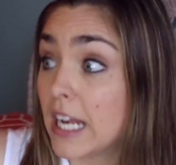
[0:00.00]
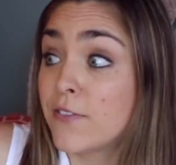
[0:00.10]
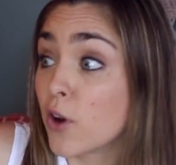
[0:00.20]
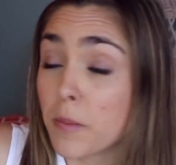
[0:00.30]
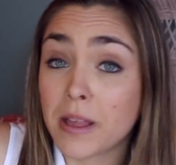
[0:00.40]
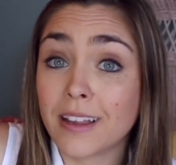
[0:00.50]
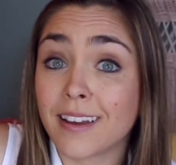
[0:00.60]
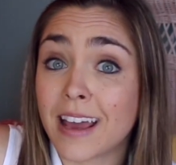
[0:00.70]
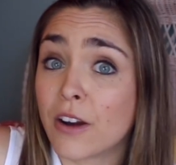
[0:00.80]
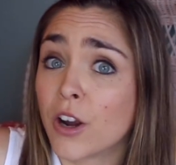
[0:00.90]
And if you're a
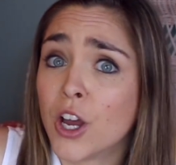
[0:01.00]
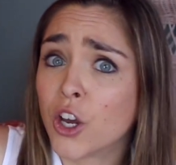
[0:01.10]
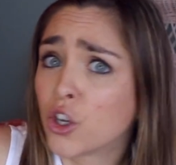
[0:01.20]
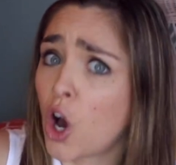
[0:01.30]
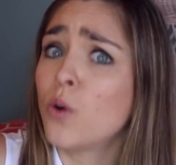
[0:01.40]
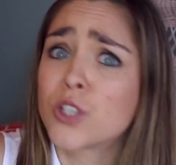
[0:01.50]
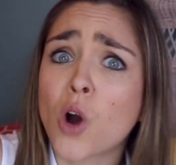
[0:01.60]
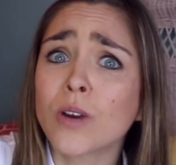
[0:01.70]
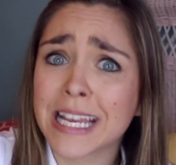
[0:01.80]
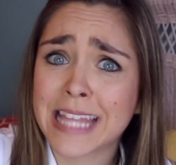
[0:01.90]
millionaire, go
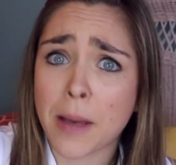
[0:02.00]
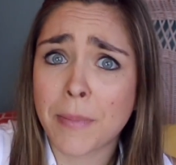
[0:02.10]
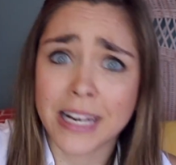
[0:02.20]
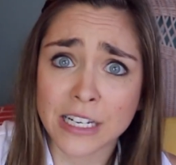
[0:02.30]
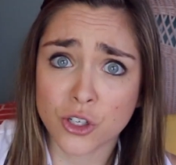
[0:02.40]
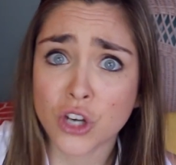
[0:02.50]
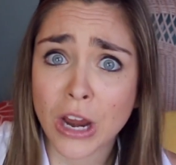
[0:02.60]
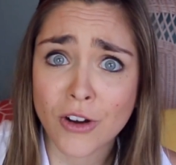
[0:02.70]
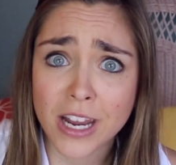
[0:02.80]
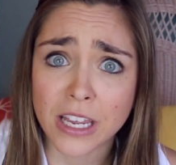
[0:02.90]
donate that money to
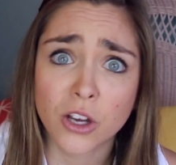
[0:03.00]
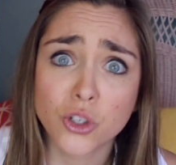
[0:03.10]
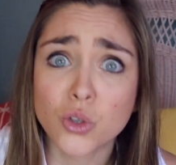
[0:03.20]
charity.